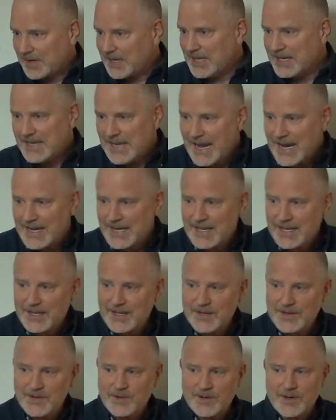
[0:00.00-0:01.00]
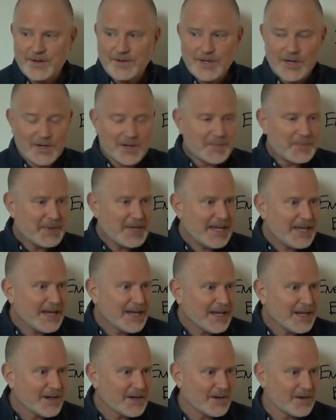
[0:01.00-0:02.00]
Canadian or
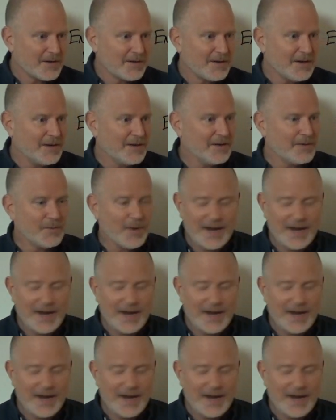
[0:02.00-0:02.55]
European or uh,